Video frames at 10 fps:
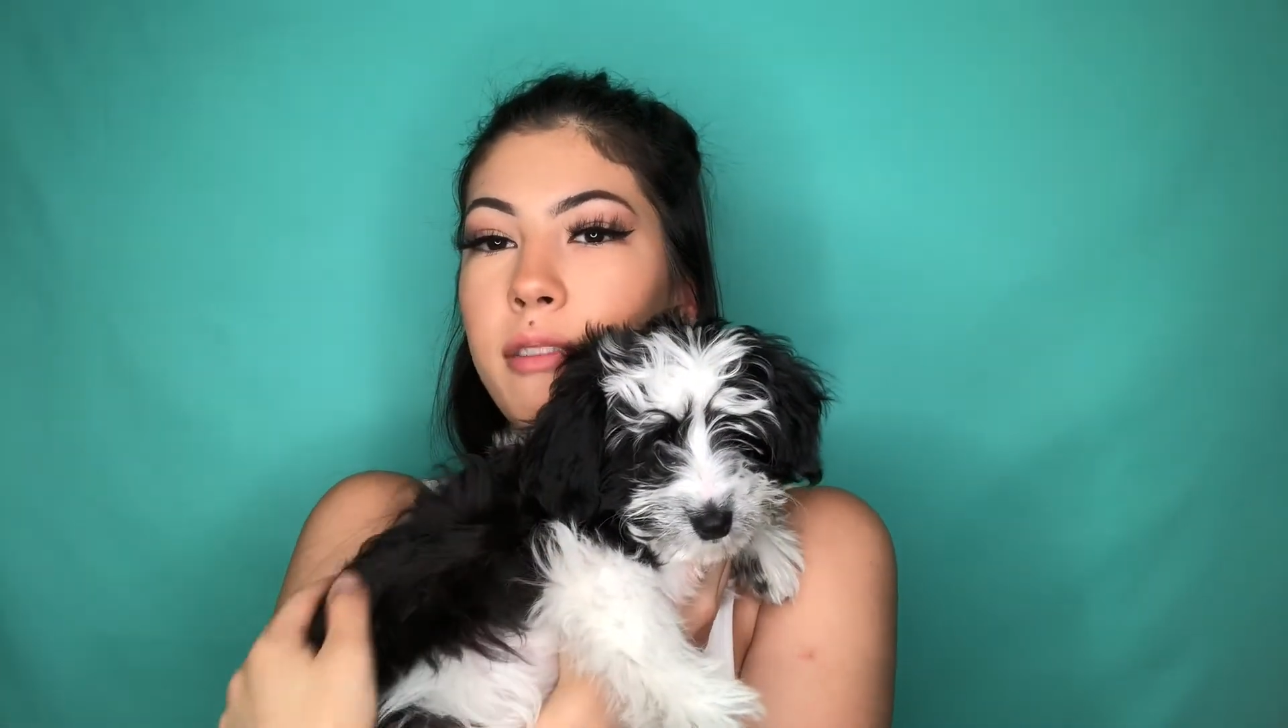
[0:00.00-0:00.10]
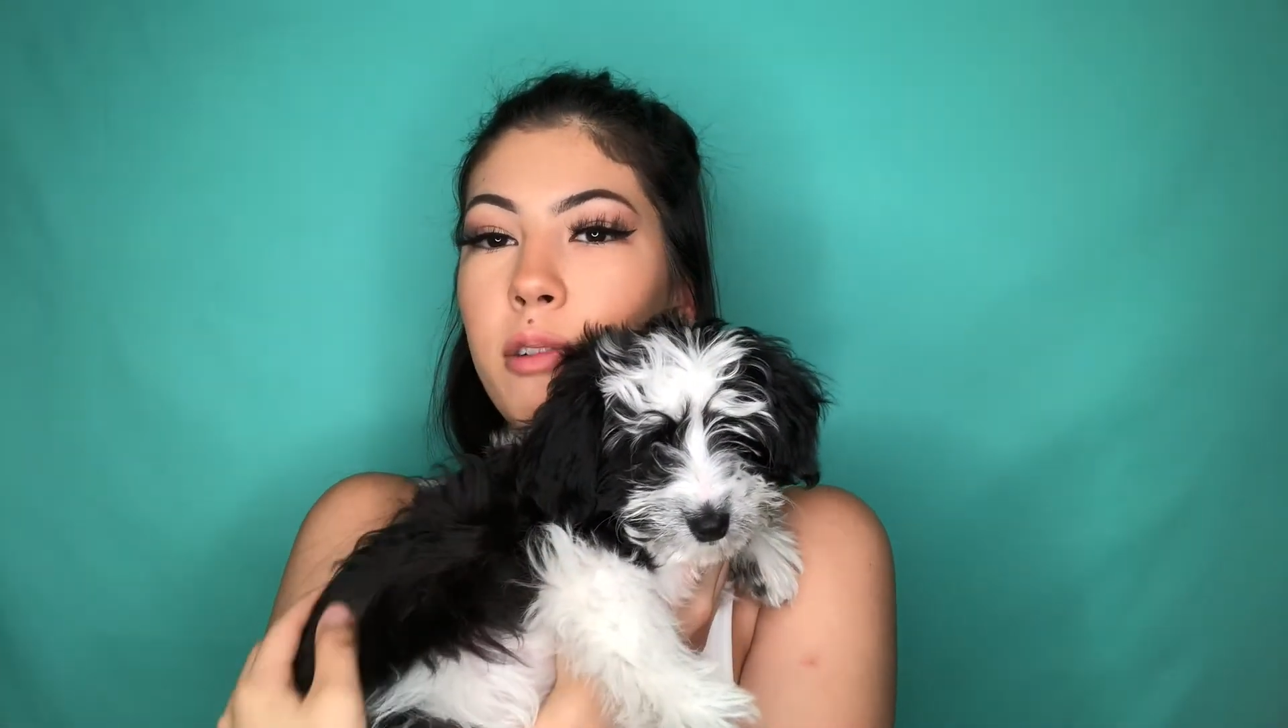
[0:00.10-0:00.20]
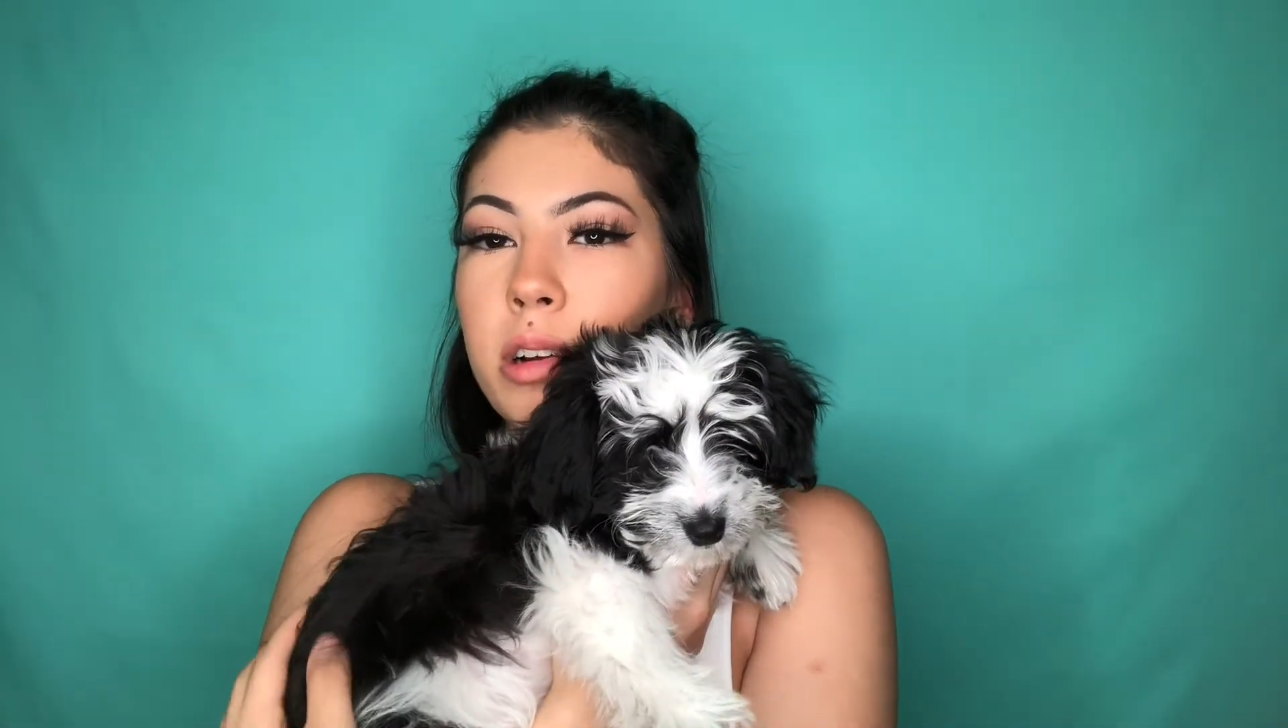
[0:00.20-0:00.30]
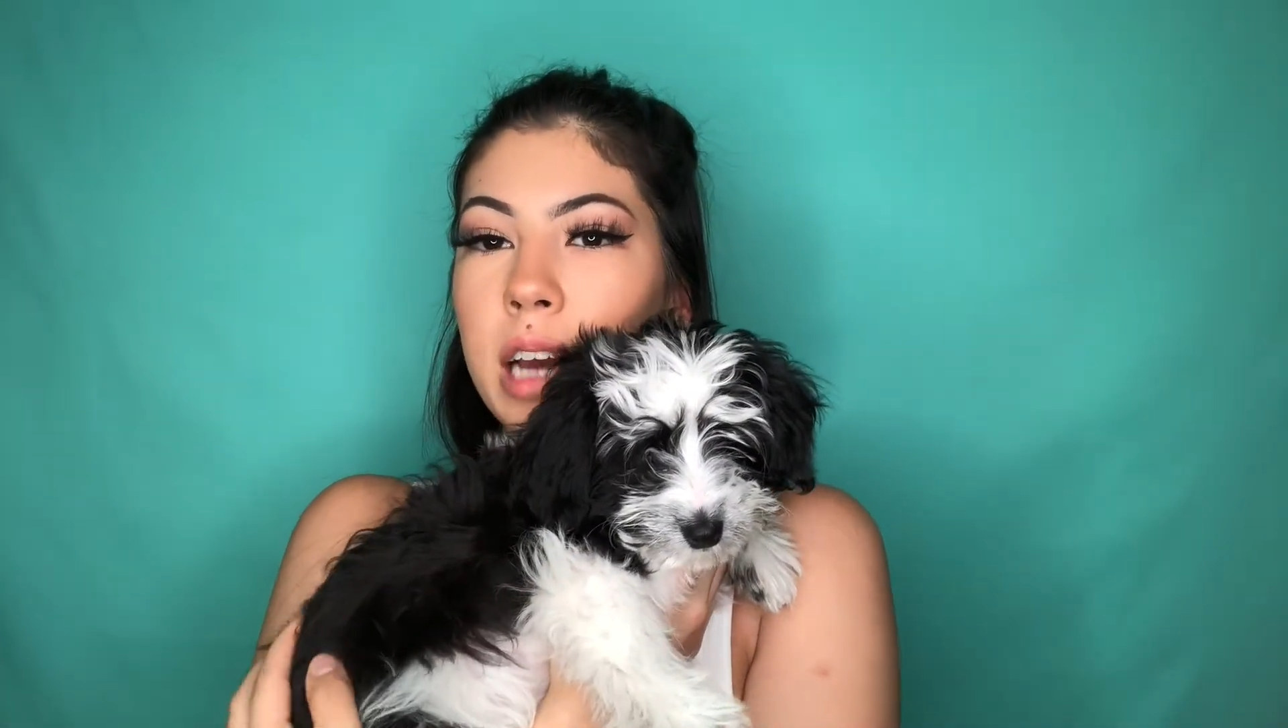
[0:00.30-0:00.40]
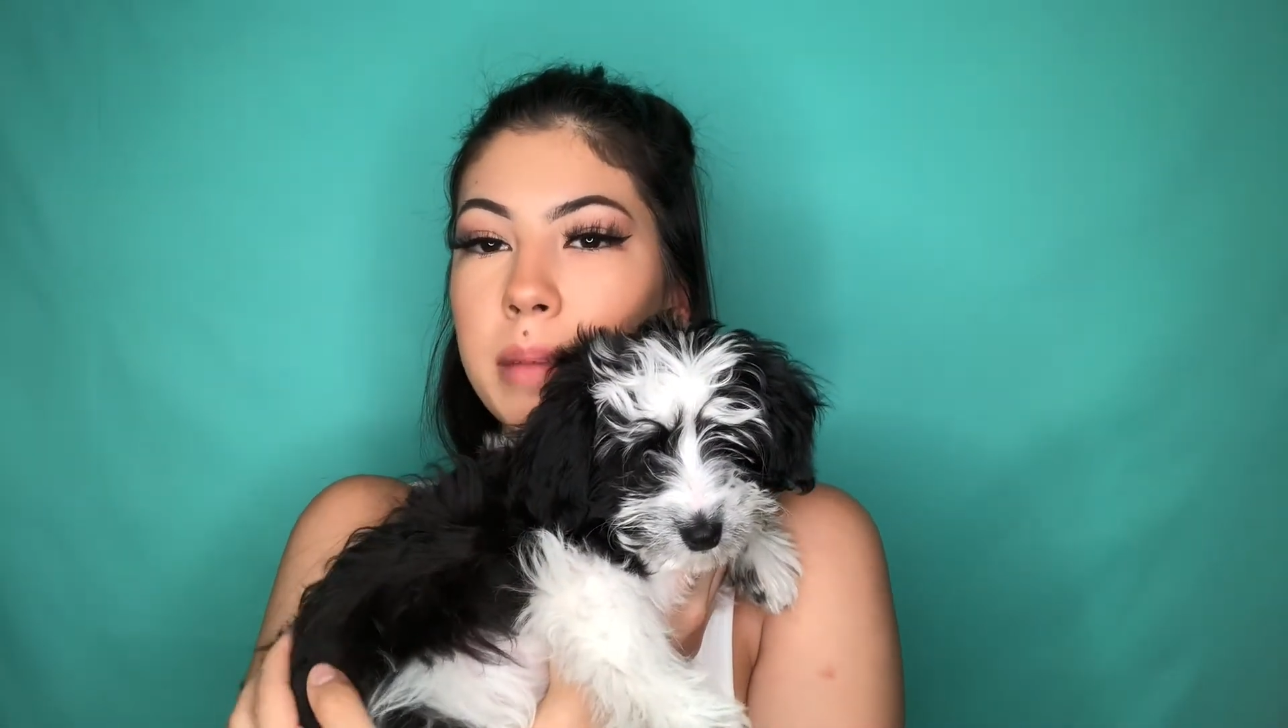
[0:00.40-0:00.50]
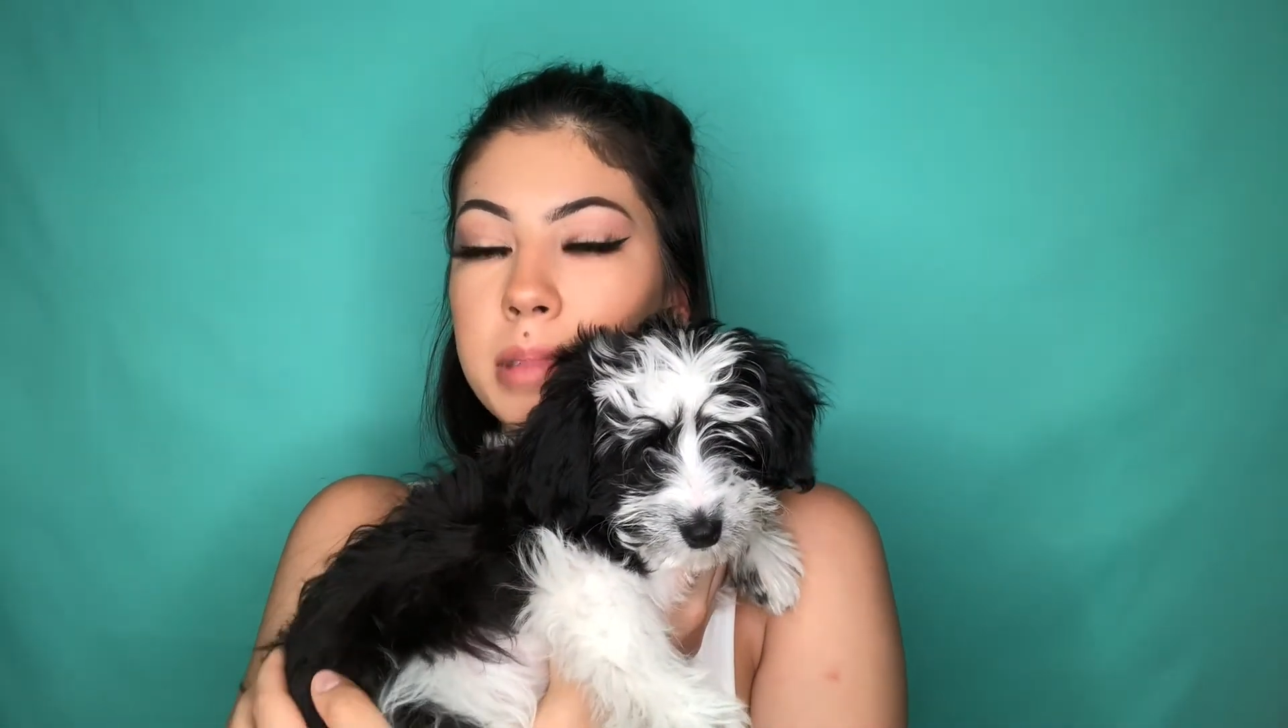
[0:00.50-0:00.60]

4 times a